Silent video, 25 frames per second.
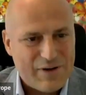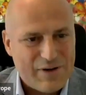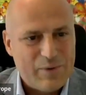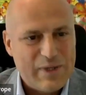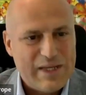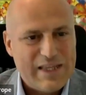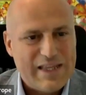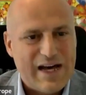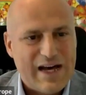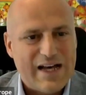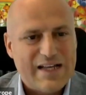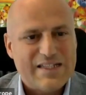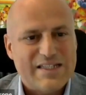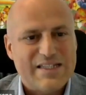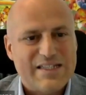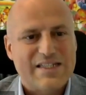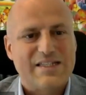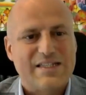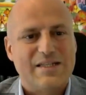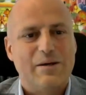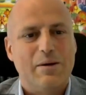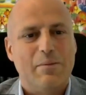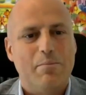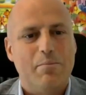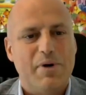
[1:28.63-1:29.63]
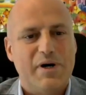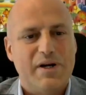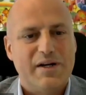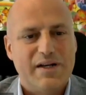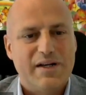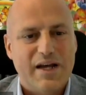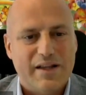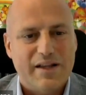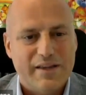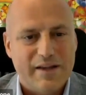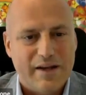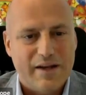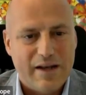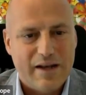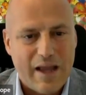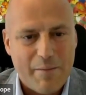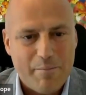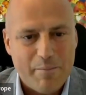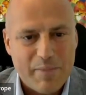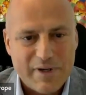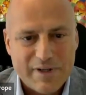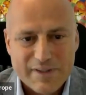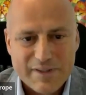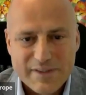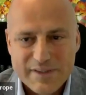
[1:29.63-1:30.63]
with us Bernard
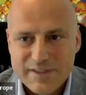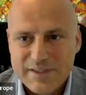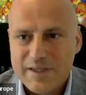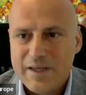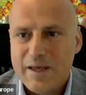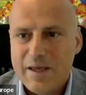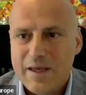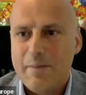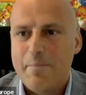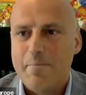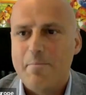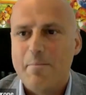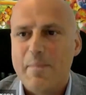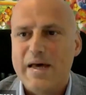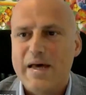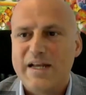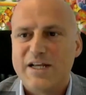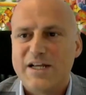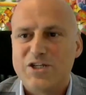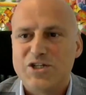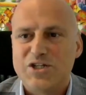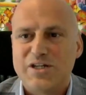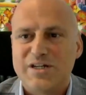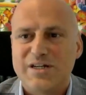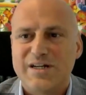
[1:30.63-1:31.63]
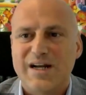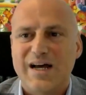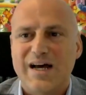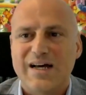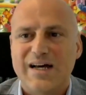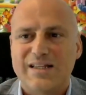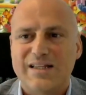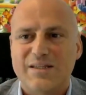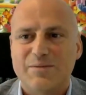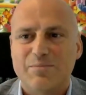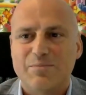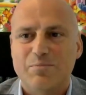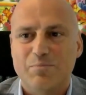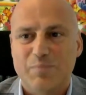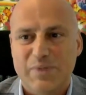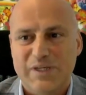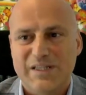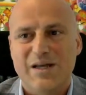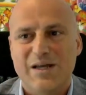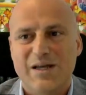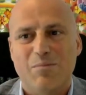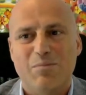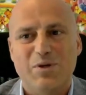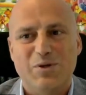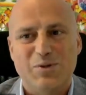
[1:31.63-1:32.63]
Lambert, Manager at
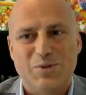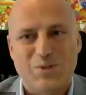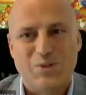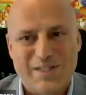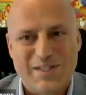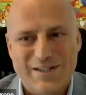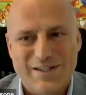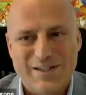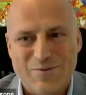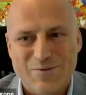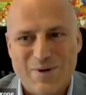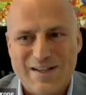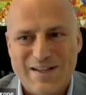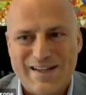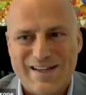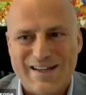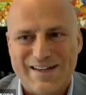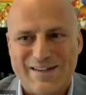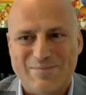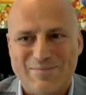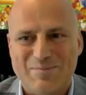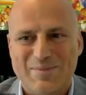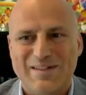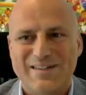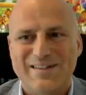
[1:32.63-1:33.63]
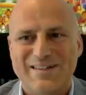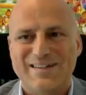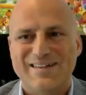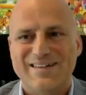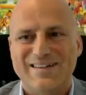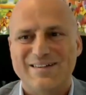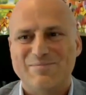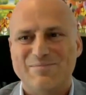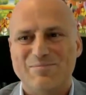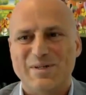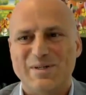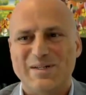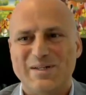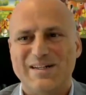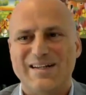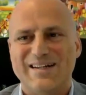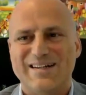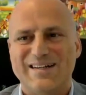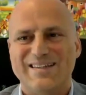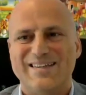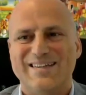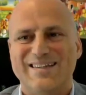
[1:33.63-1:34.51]
PwC. Welcome, Bernard.